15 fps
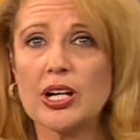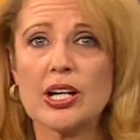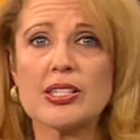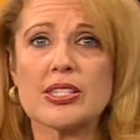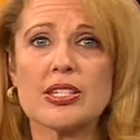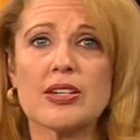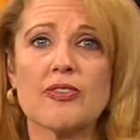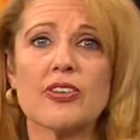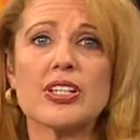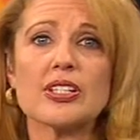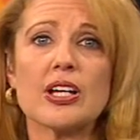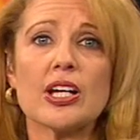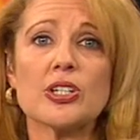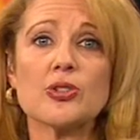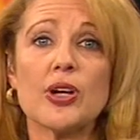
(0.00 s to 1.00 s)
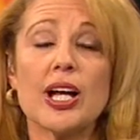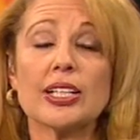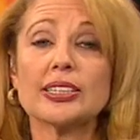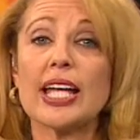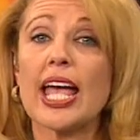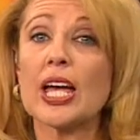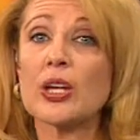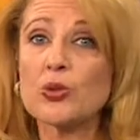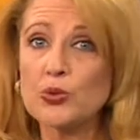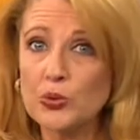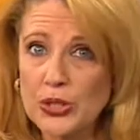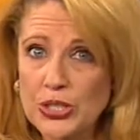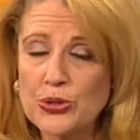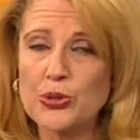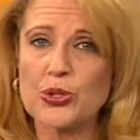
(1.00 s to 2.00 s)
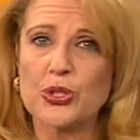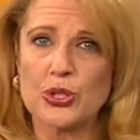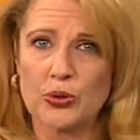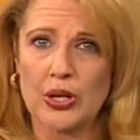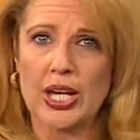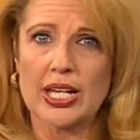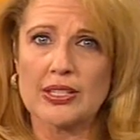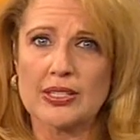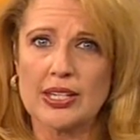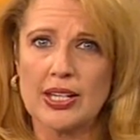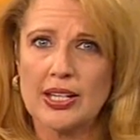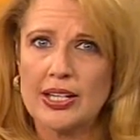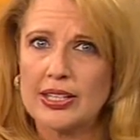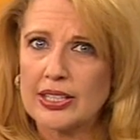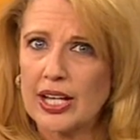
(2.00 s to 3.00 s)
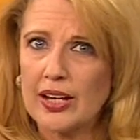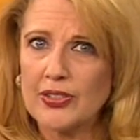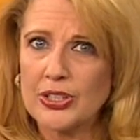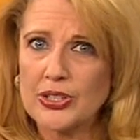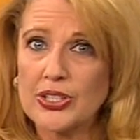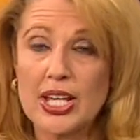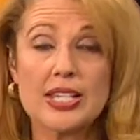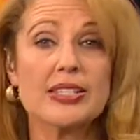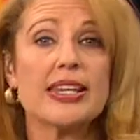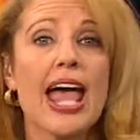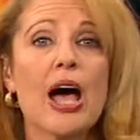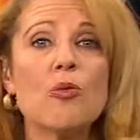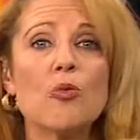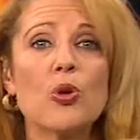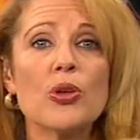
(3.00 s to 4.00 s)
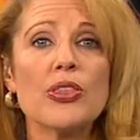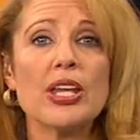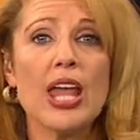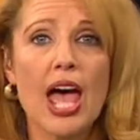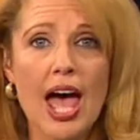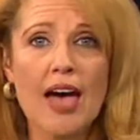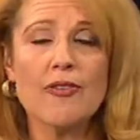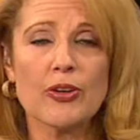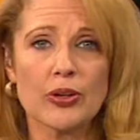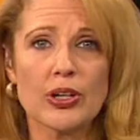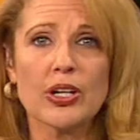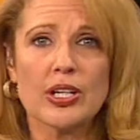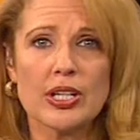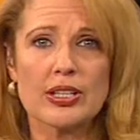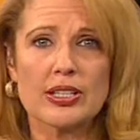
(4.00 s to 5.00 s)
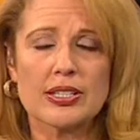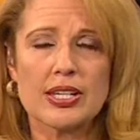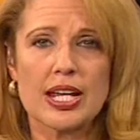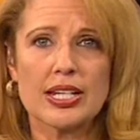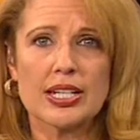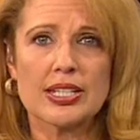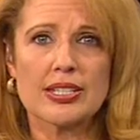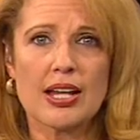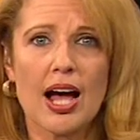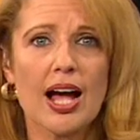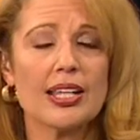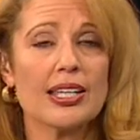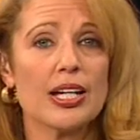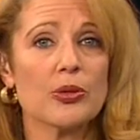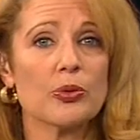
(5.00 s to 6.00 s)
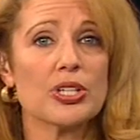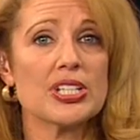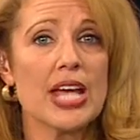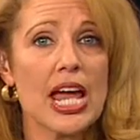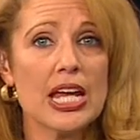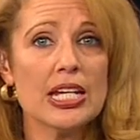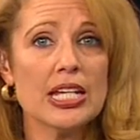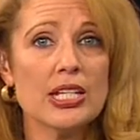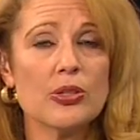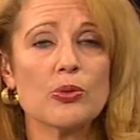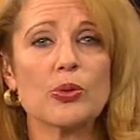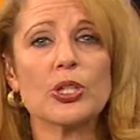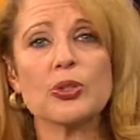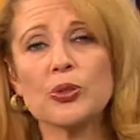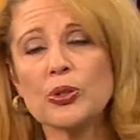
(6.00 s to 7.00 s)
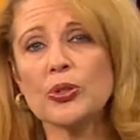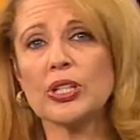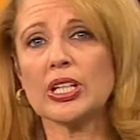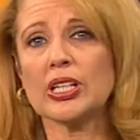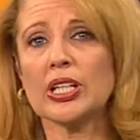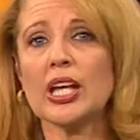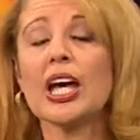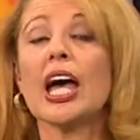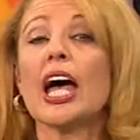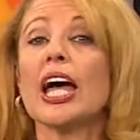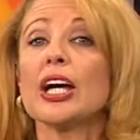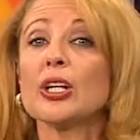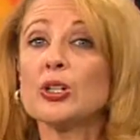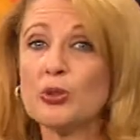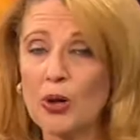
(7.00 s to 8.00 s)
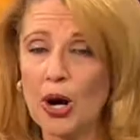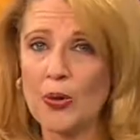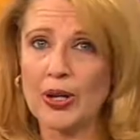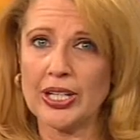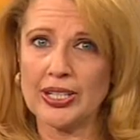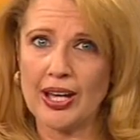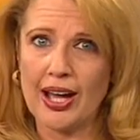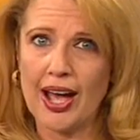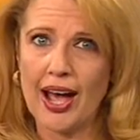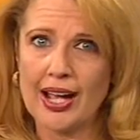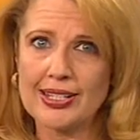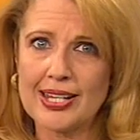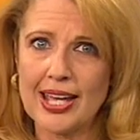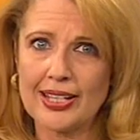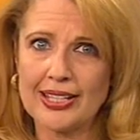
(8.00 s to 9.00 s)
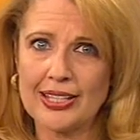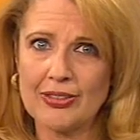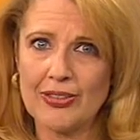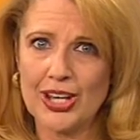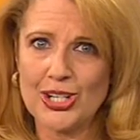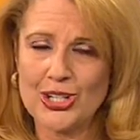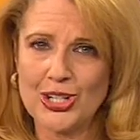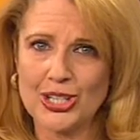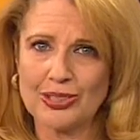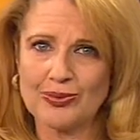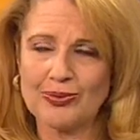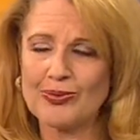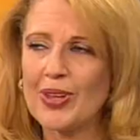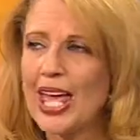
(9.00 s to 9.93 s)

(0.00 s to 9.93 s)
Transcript: cuts in defense contracts, and research grants. The governor says now more than ever, the state needs to highlight retaining, recruiting, and growing high-tech innovation.